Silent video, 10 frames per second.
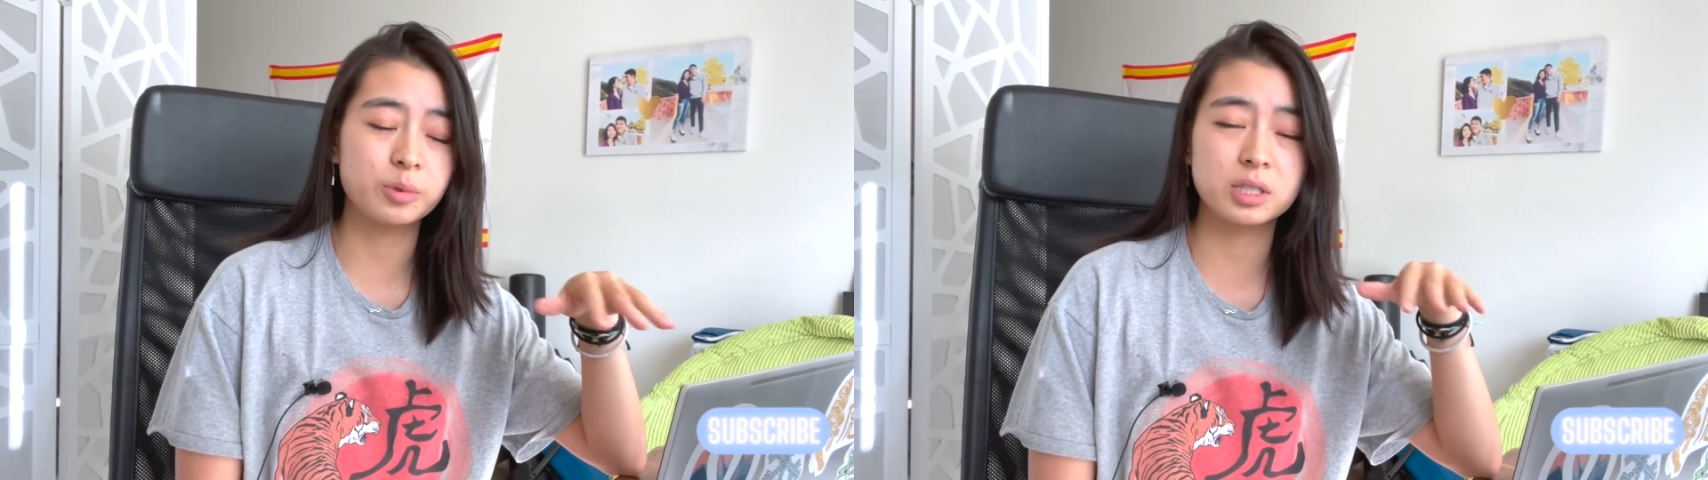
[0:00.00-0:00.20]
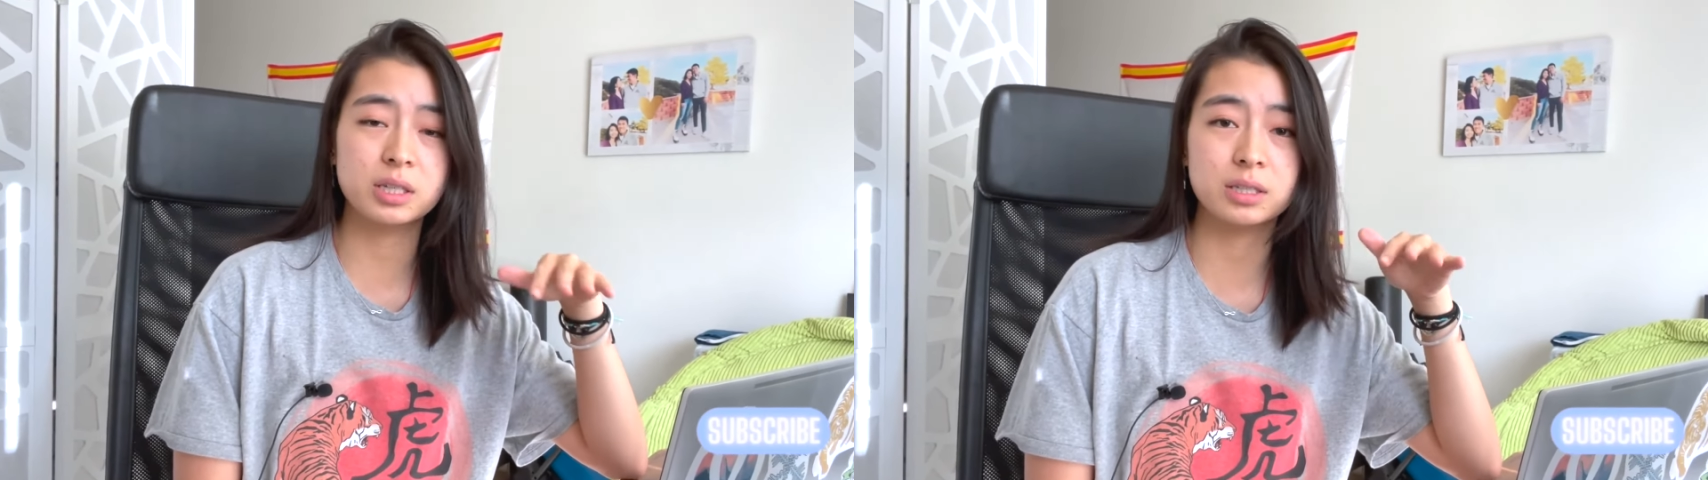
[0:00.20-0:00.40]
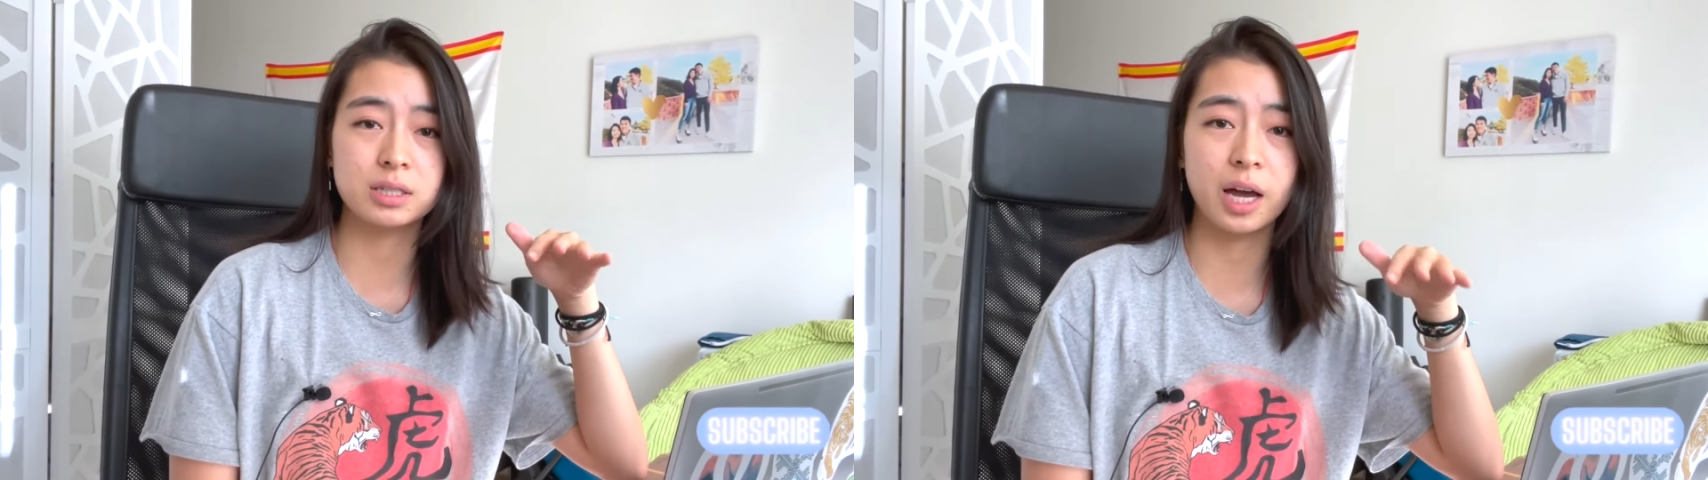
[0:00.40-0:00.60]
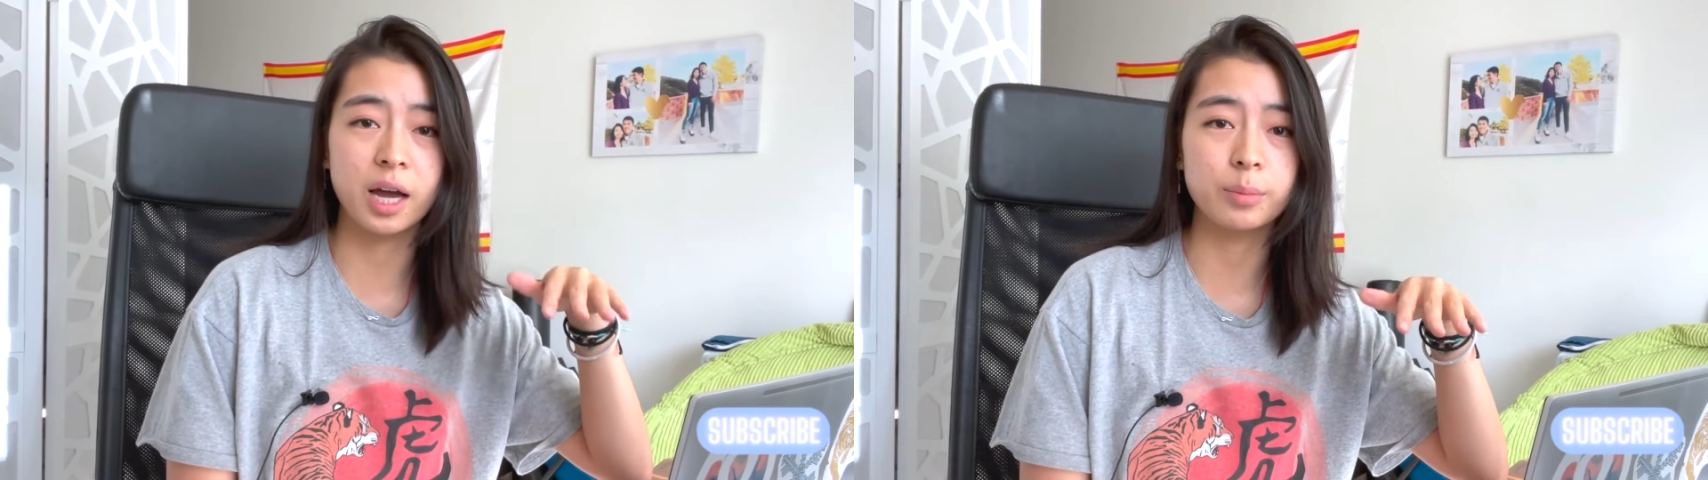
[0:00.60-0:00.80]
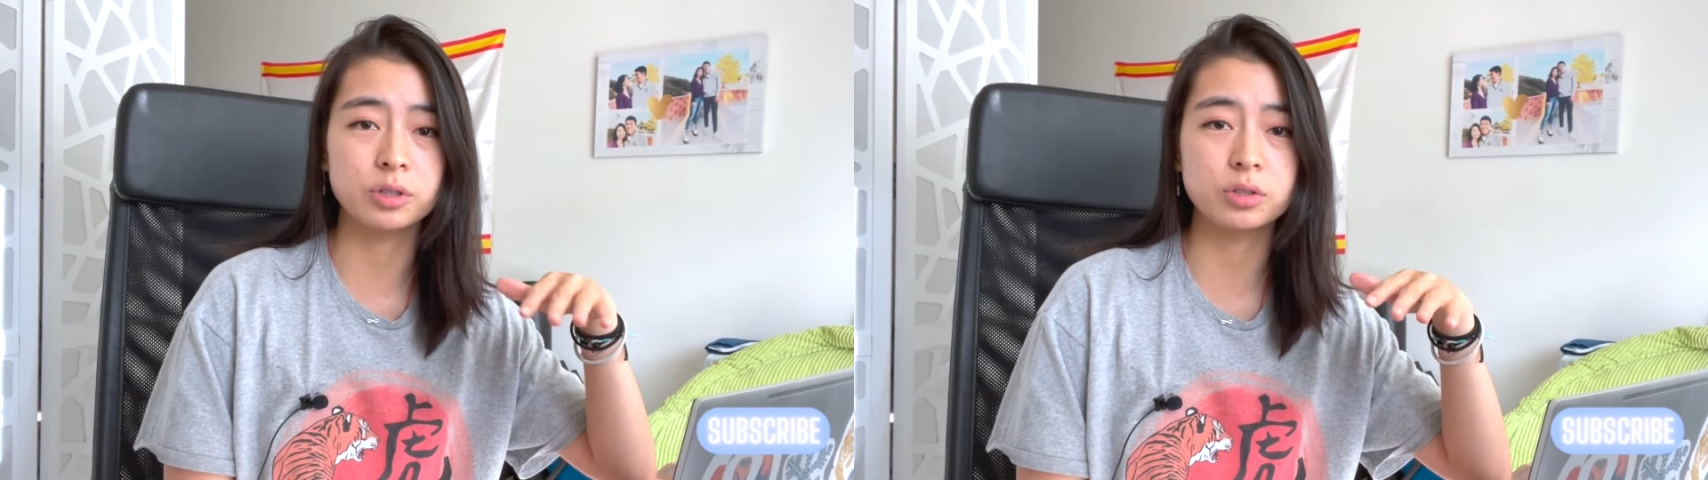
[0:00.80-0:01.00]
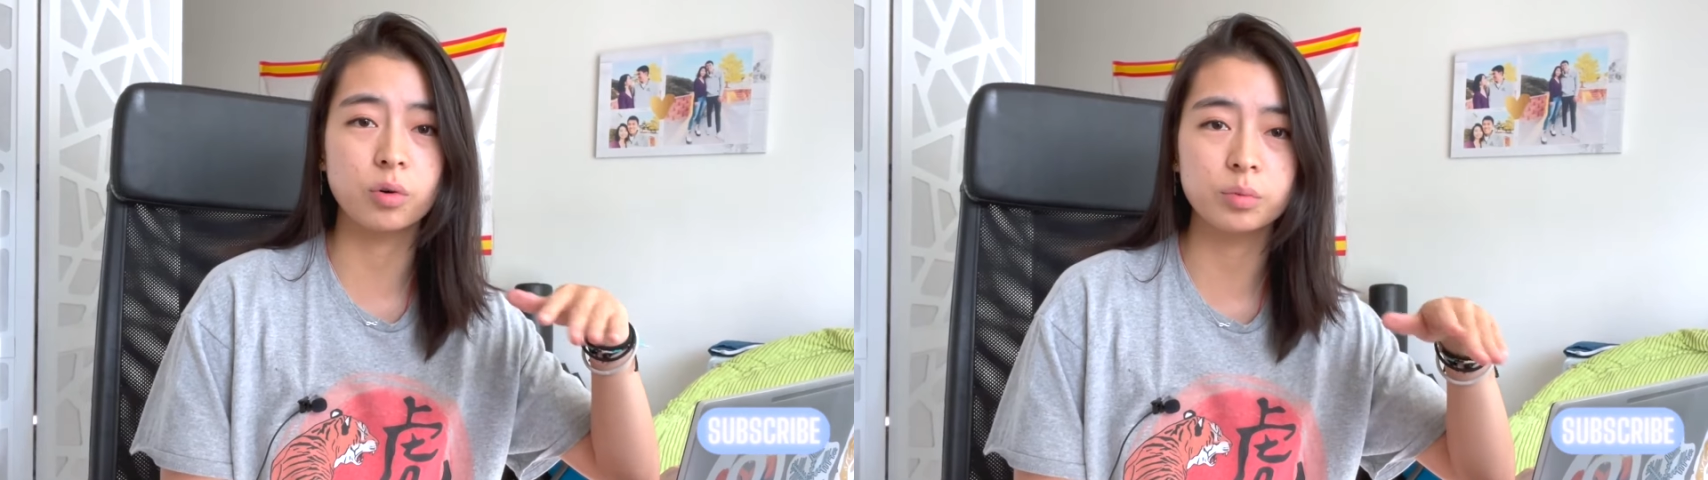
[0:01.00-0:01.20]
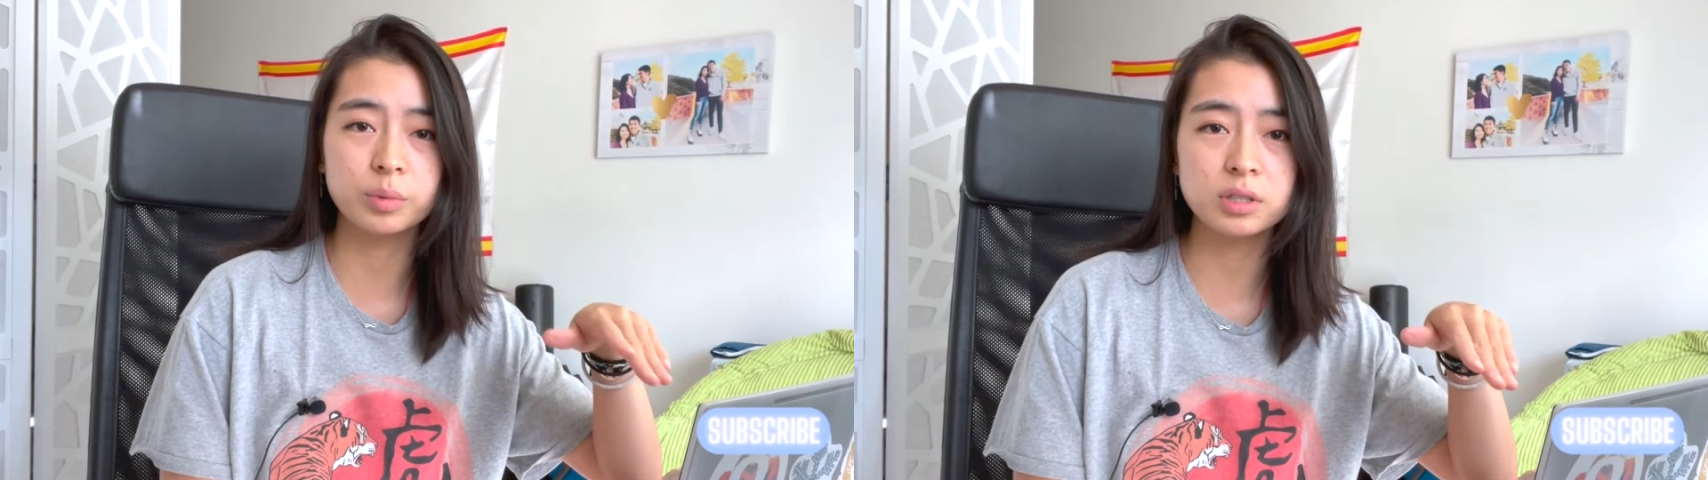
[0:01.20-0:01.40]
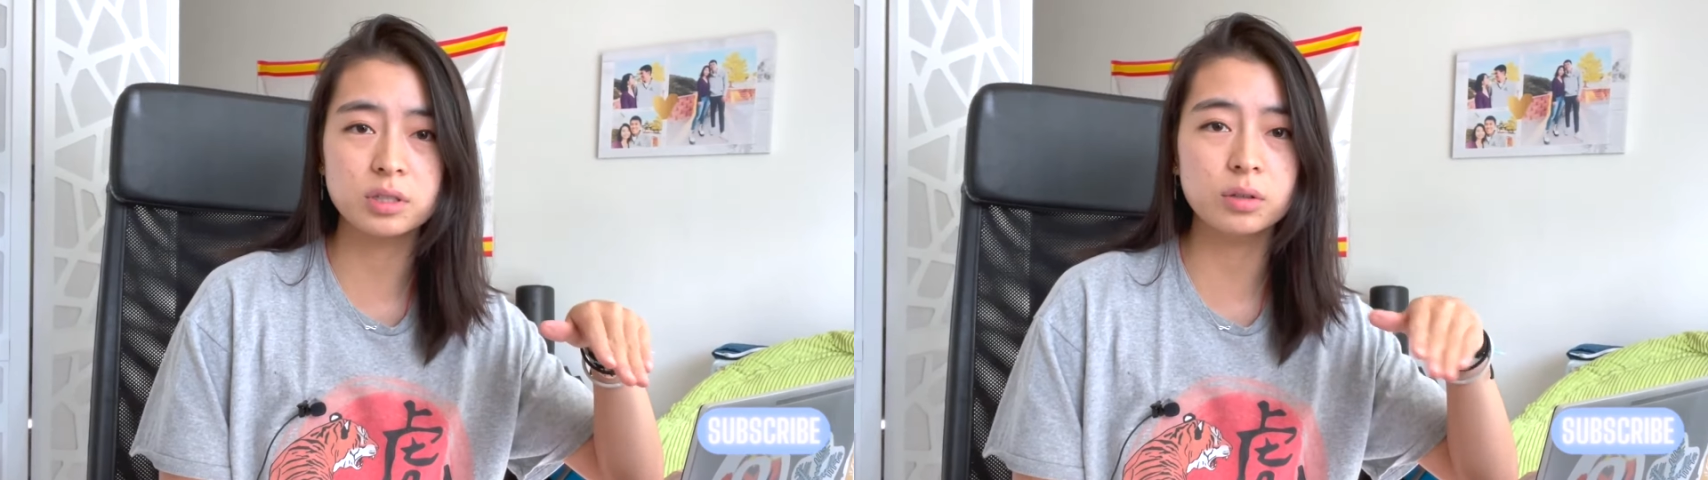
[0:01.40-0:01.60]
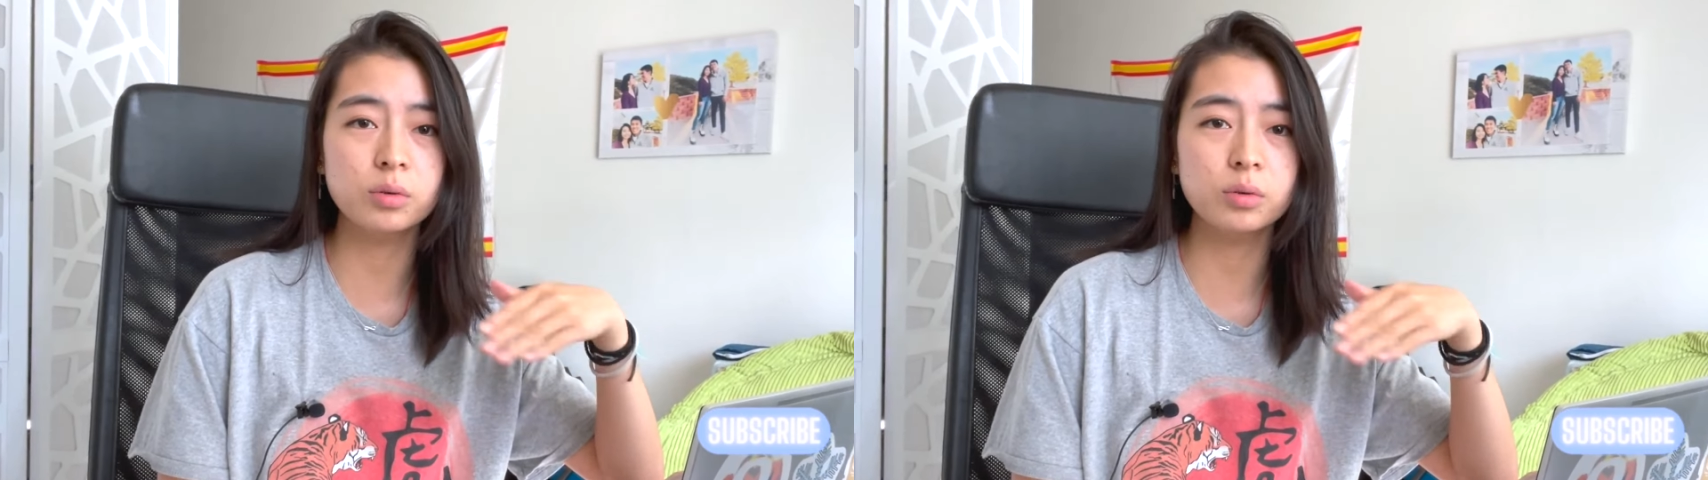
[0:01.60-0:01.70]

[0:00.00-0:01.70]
just because the timer told me to.